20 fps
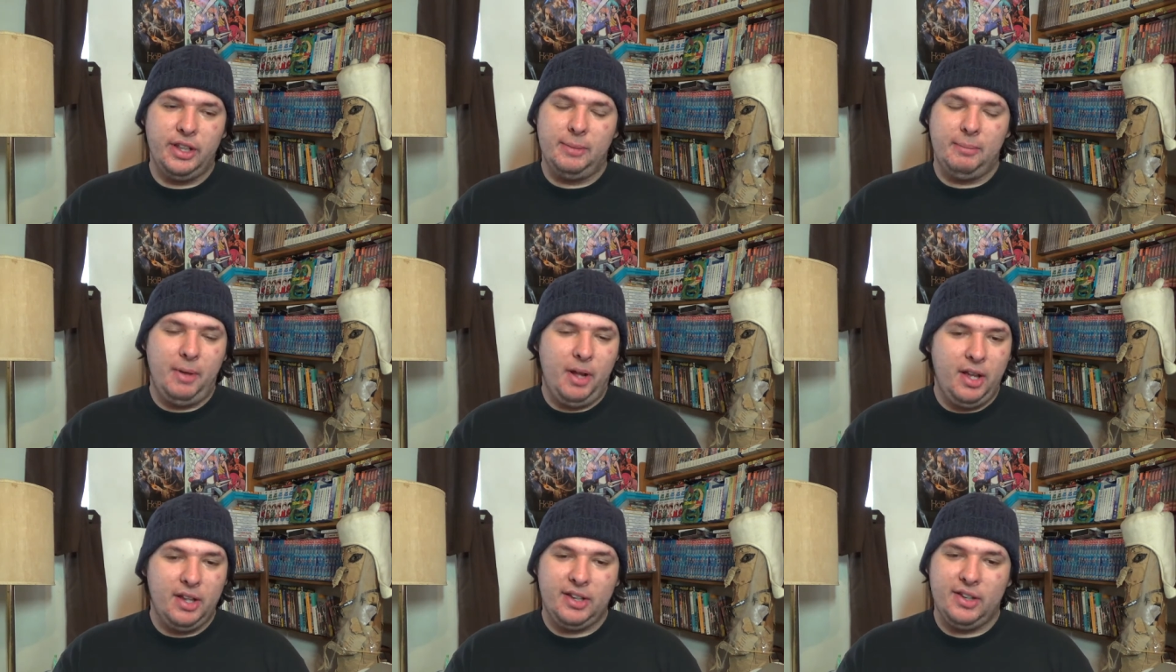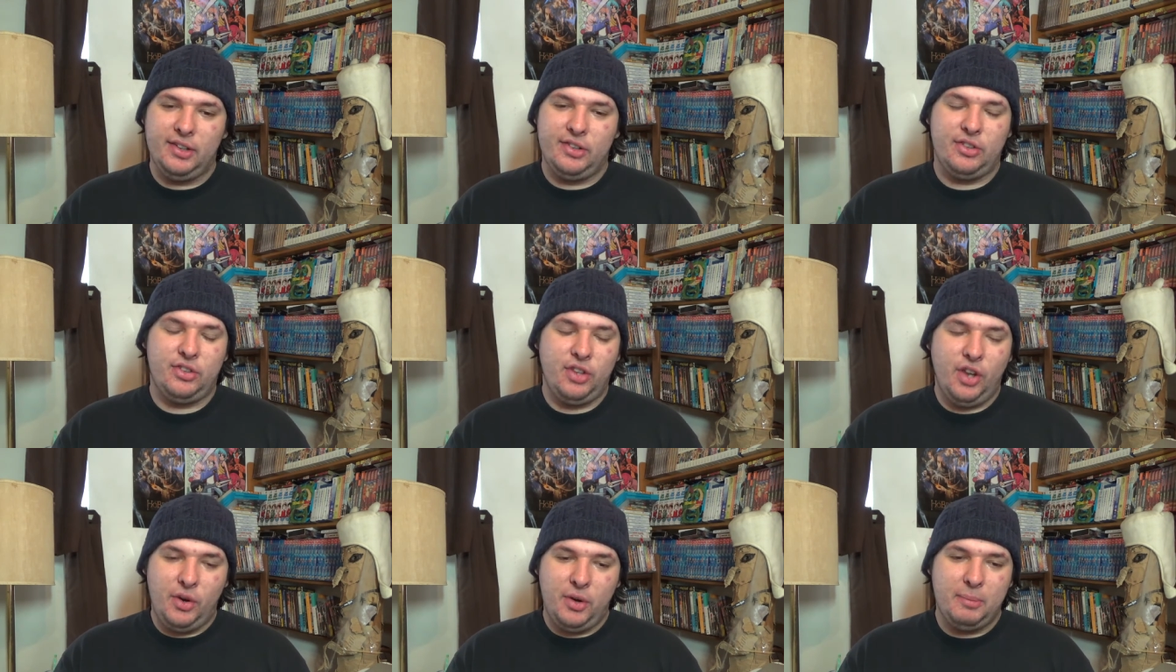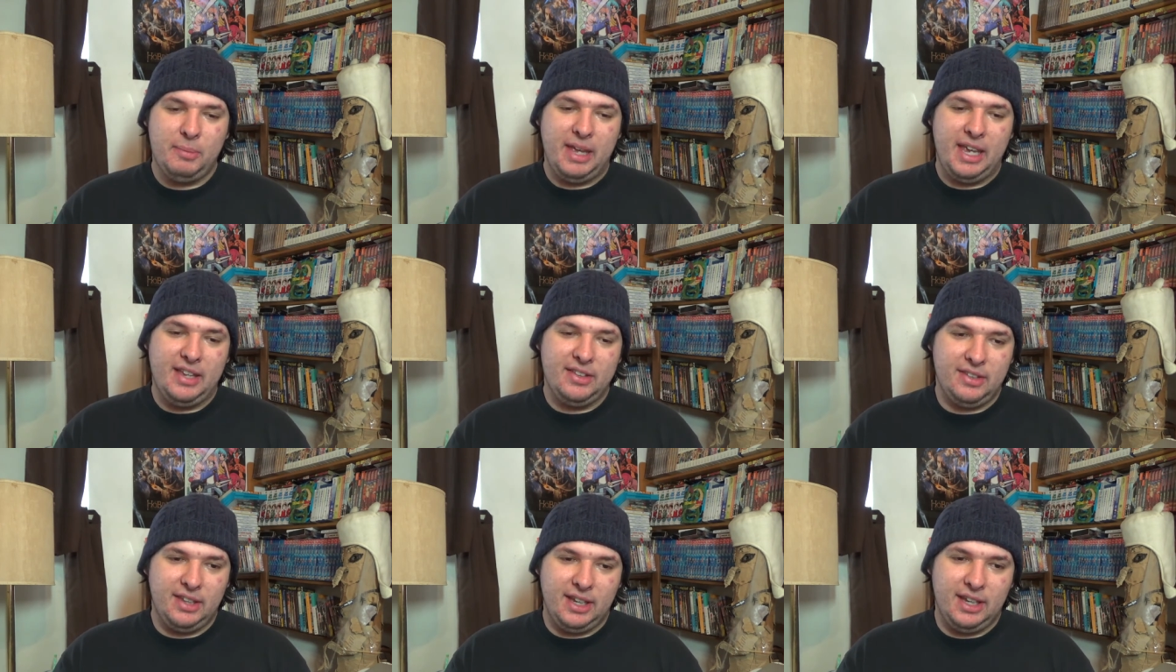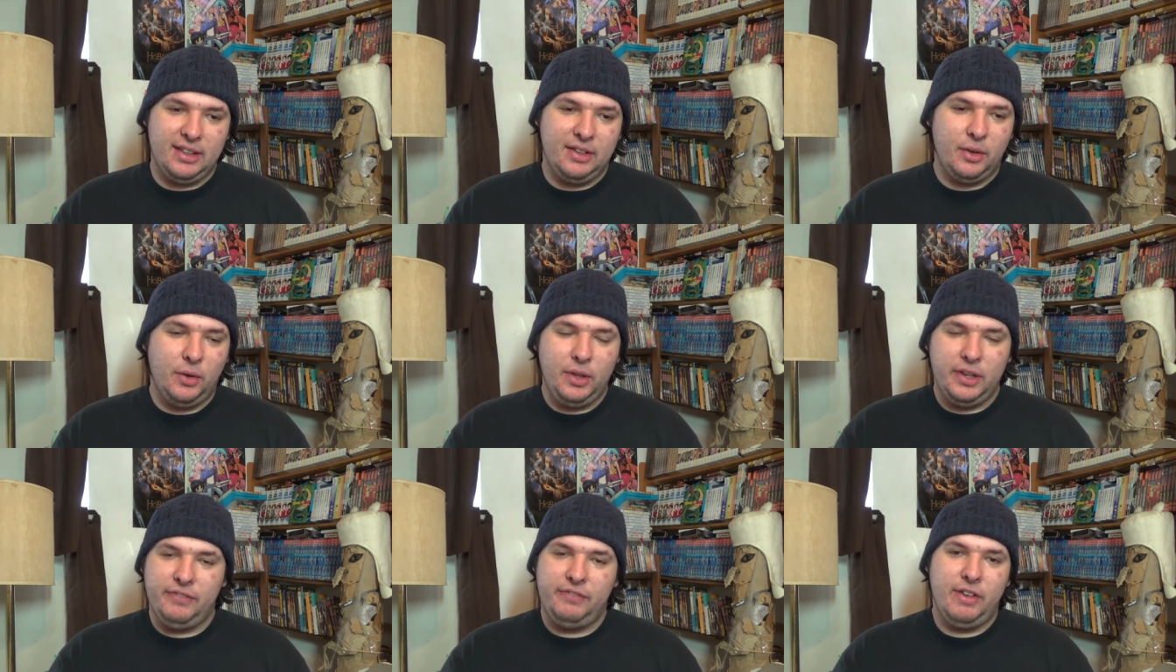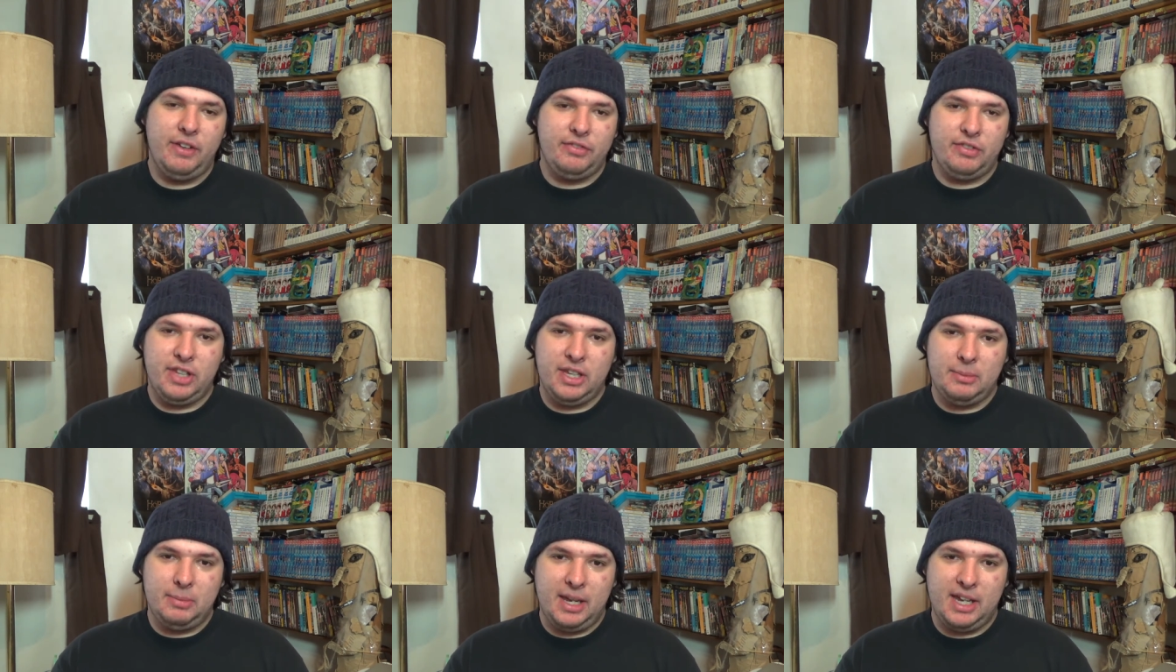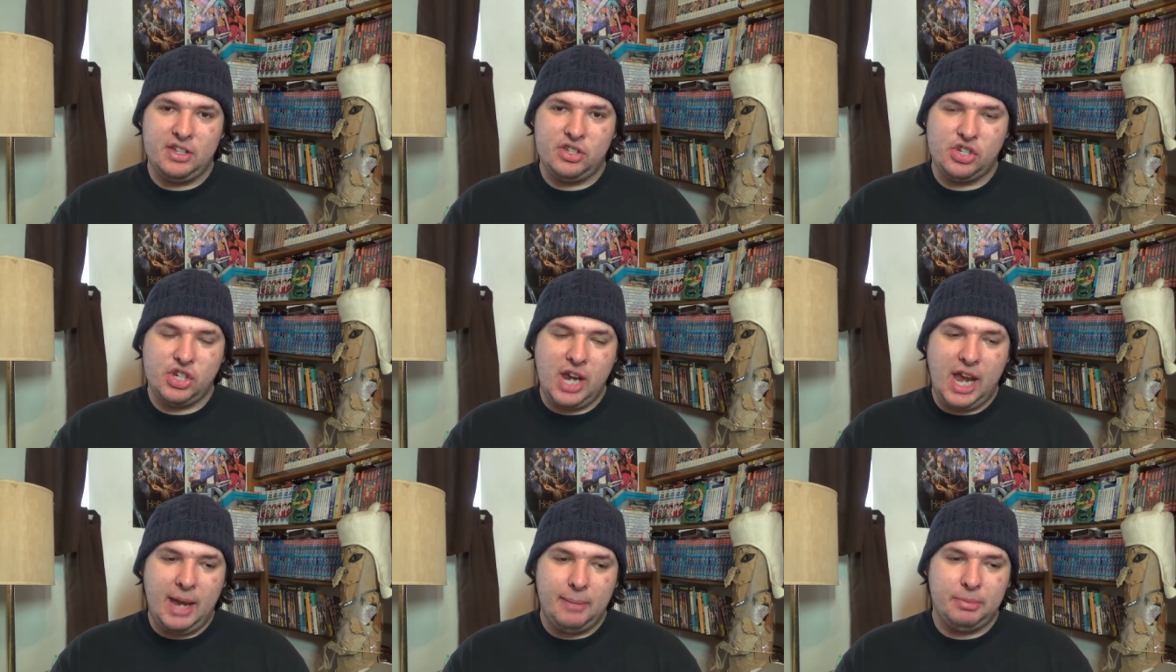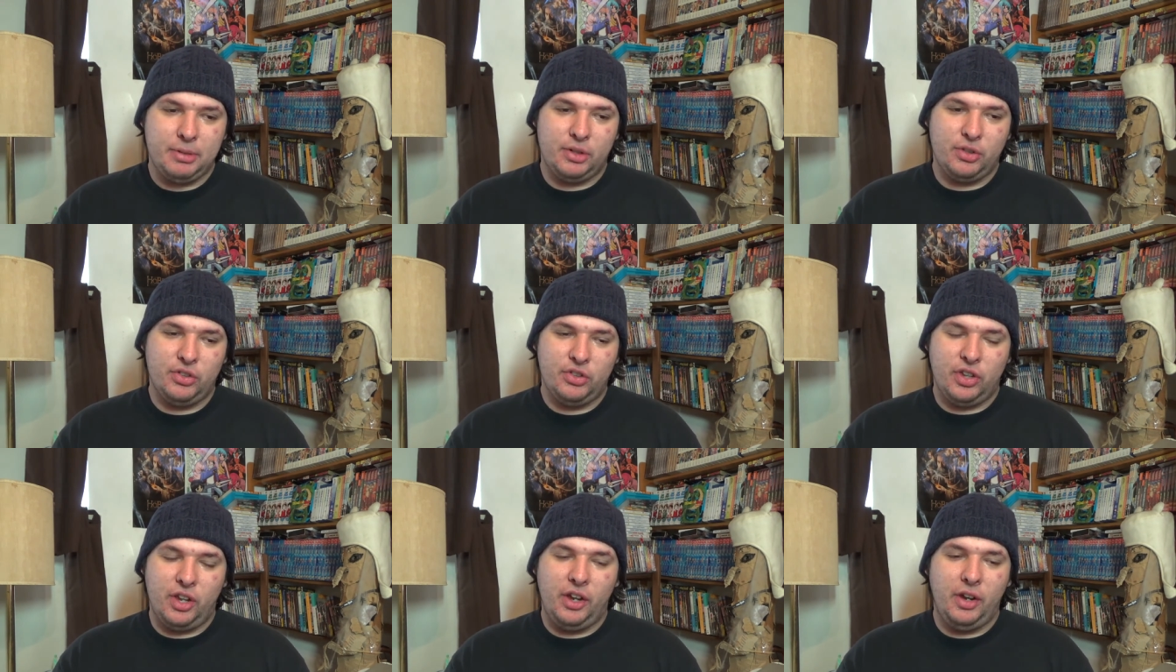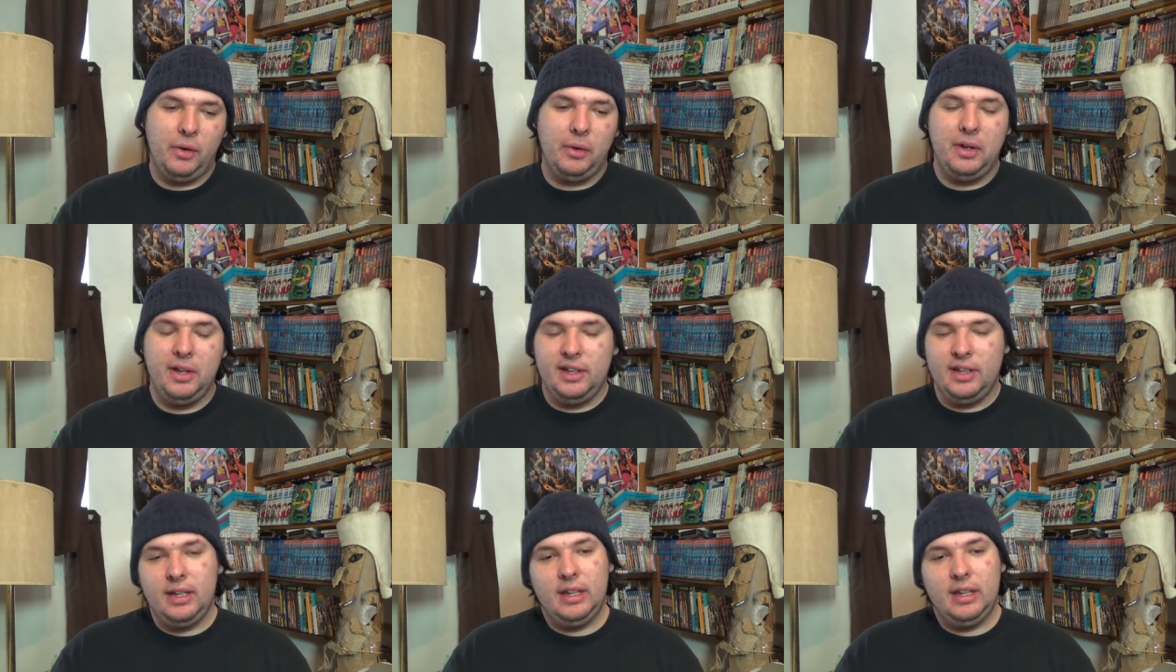The manga is so amazing, and they're only 15-page chapters, so